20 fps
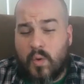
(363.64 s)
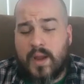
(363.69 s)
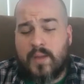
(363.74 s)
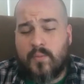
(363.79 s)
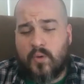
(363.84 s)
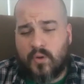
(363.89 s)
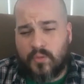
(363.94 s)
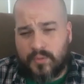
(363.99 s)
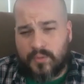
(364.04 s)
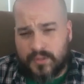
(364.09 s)

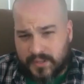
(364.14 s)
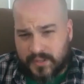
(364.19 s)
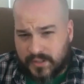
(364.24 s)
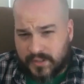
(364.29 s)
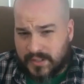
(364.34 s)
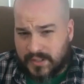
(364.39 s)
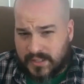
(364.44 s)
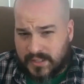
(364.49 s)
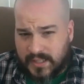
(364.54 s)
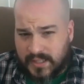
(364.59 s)
more
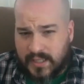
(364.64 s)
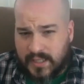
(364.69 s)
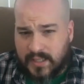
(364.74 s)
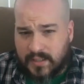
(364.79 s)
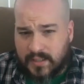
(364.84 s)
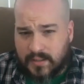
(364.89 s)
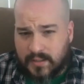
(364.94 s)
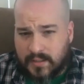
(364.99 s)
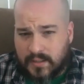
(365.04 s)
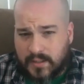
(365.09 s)
resistant to
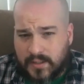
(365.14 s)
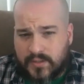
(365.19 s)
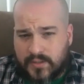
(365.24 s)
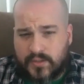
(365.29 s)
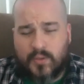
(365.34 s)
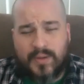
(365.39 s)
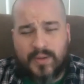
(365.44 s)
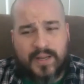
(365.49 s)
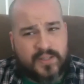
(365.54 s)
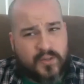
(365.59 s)
heat. So
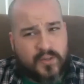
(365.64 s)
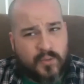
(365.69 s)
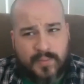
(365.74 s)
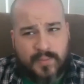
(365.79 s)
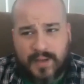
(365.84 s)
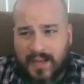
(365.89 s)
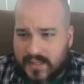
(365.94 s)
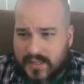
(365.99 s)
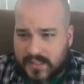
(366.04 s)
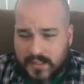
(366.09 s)
no one has to worry
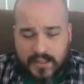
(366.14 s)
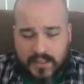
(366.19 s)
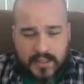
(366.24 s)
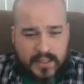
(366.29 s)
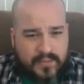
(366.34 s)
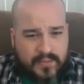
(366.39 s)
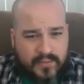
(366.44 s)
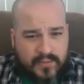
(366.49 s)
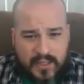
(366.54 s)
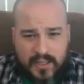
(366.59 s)
about accidentally
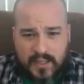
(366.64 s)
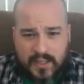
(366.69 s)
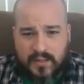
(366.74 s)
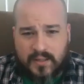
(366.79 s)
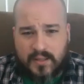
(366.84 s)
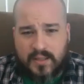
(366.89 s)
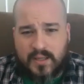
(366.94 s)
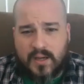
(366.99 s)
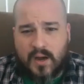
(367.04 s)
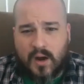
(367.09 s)
leaving it in
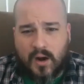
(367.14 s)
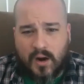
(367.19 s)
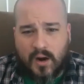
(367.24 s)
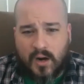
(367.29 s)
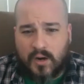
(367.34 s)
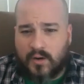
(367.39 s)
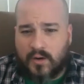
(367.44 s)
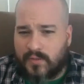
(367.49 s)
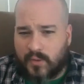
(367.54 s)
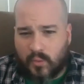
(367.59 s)
the
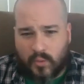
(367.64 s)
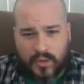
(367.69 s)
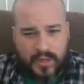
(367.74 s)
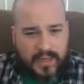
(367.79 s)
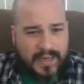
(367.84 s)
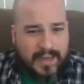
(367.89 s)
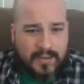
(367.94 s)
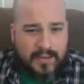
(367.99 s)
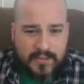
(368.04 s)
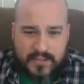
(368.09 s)
car, or if they're
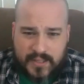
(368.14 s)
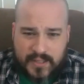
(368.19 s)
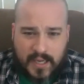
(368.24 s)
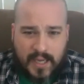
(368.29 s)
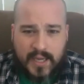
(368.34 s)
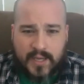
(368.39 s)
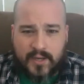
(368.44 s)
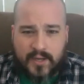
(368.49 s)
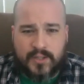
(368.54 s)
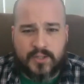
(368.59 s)
working
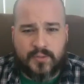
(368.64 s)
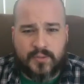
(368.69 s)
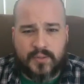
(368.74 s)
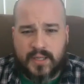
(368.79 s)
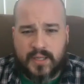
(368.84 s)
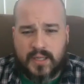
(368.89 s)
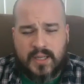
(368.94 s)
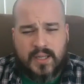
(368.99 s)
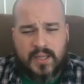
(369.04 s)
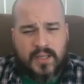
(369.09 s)
outside or
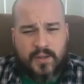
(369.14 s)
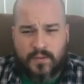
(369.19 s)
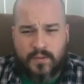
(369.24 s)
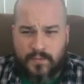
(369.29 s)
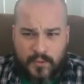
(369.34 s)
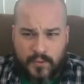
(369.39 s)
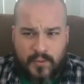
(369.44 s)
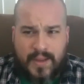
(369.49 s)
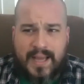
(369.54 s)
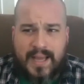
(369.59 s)
doing
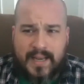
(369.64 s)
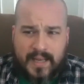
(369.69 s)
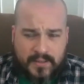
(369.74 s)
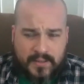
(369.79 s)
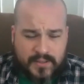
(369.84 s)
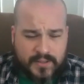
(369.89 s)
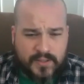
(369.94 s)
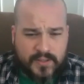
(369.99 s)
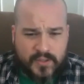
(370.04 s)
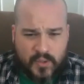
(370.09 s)
food
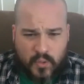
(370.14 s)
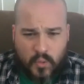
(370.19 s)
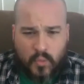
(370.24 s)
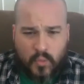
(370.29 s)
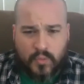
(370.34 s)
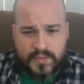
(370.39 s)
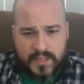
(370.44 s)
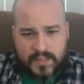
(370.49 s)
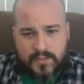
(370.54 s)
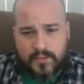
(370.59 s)
handouts at the
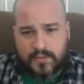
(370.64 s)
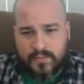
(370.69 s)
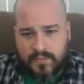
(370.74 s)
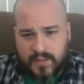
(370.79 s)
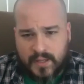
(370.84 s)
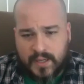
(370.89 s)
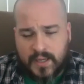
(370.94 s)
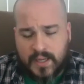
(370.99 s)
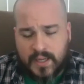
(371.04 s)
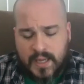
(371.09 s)
schools, that sort of
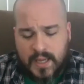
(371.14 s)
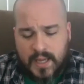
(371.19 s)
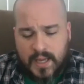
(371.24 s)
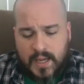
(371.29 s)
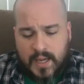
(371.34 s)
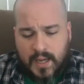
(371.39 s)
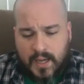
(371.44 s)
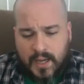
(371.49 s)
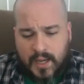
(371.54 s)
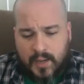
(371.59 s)
thing.
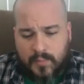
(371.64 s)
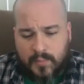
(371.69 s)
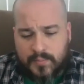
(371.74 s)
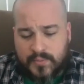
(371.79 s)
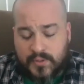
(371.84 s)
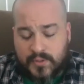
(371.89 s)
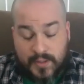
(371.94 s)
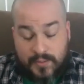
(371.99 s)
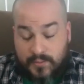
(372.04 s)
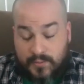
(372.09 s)

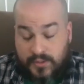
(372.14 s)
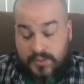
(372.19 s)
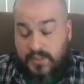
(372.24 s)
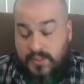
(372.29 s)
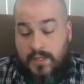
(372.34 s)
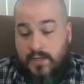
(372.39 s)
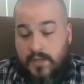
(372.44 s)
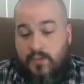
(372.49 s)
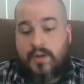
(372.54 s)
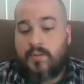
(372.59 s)
So it was just
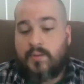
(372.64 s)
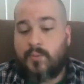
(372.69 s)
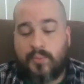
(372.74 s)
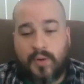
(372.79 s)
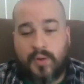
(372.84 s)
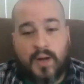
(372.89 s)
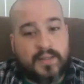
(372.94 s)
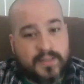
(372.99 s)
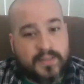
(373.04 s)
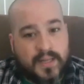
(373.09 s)
an incredible
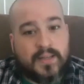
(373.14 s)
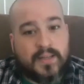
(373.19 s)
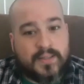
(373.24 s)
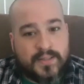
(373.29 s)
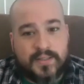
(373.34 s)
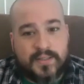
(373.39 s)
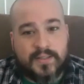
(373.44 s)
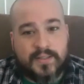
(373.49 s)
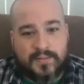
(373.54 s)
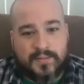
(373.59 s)

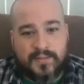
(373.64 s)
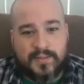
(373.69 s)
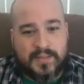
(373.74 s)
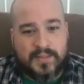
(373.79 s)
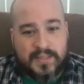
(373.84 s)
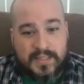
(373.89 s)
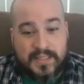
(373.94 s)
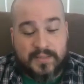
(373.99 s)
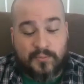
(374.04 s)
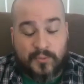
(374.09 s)
process
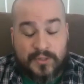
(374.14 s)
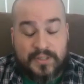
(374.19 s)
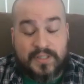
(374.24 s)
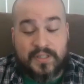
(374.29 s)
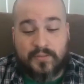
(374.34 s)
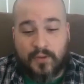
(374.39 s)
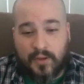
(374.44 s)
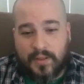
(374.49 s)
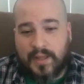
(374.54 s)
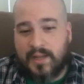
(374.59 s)
to
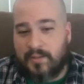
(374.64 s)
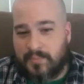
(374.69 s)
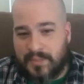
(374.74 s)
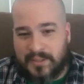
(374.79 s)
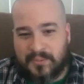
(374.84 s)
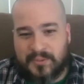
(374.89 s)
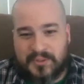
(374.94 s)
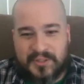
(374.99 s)
receive all that and be able to